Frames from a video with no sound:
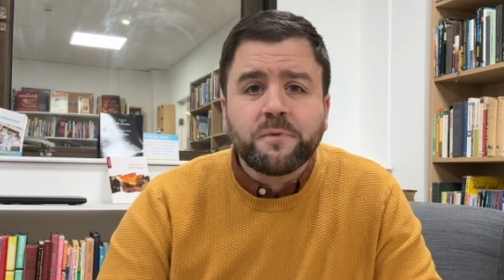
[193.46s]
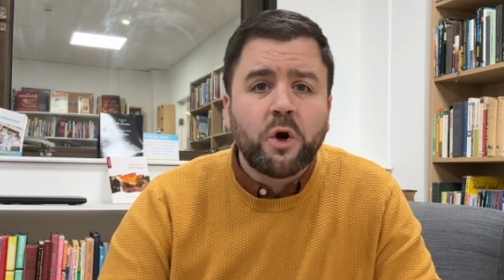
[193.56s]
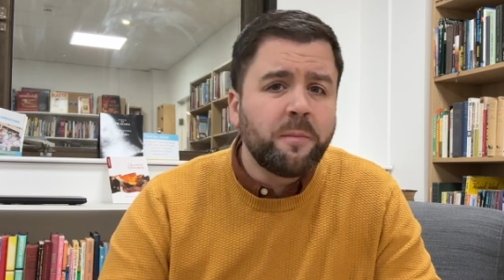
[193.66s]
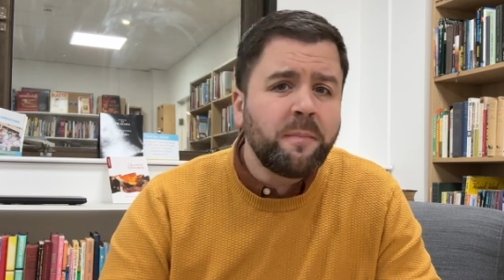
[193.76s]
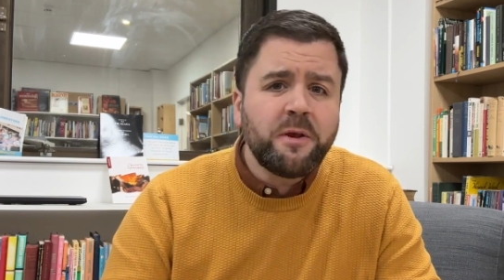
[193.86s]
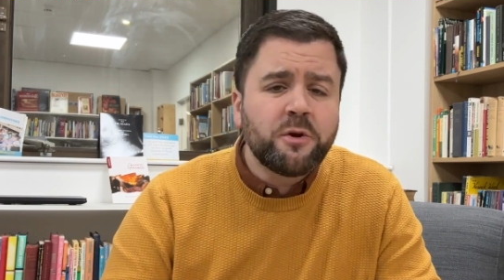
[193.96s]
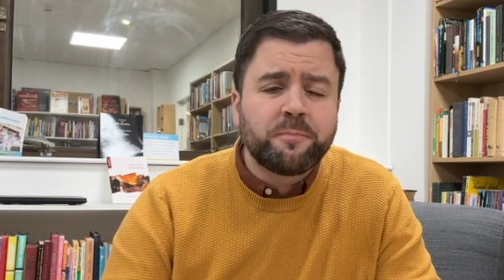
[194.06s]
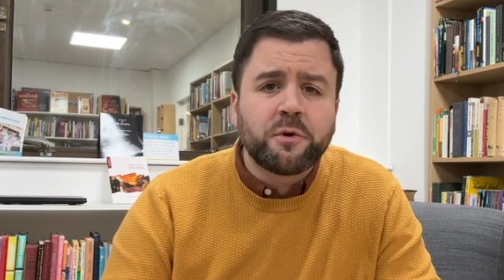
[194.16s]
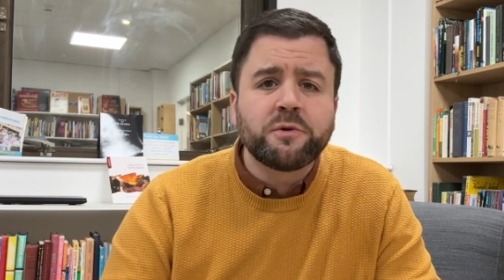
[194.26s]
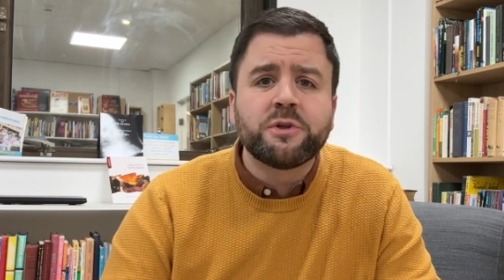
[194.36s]
Or maybe you're
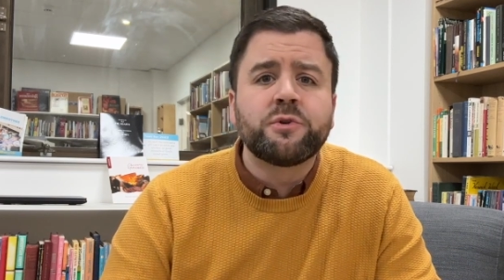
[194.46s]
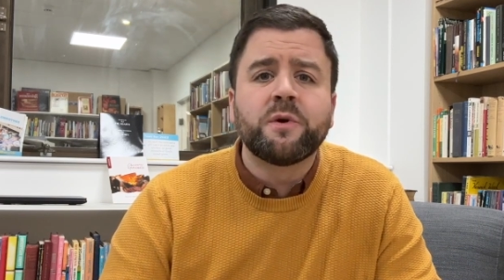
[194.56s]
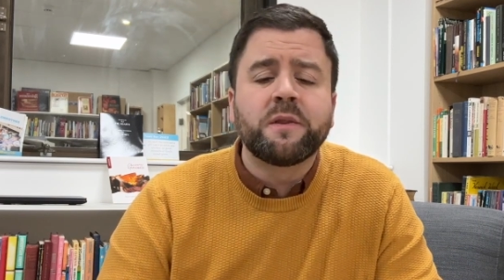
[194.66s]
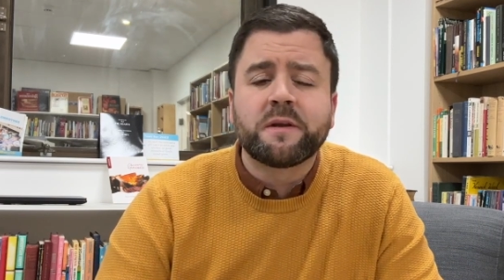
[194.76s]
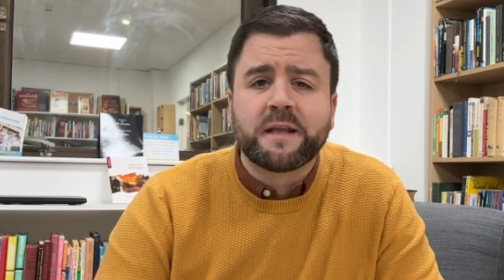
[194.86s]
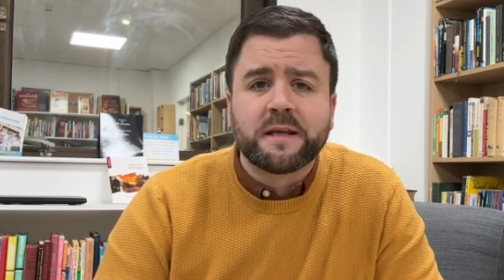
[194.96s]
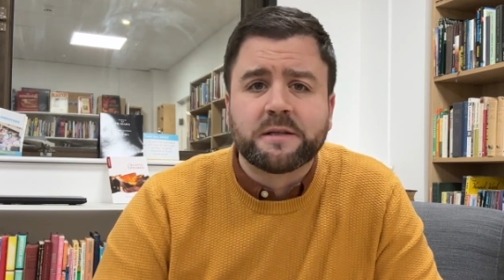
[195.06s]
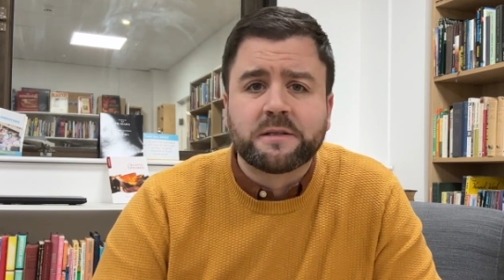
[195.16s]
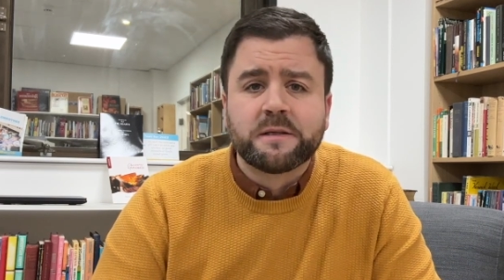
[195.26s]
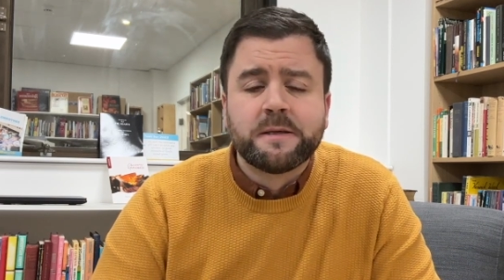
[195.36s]
prone to do other
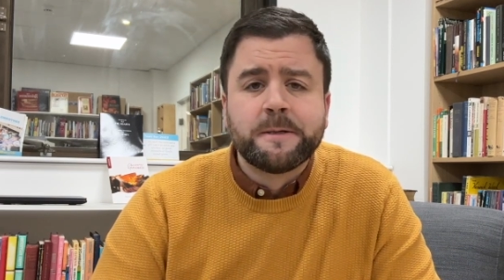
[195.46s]
things.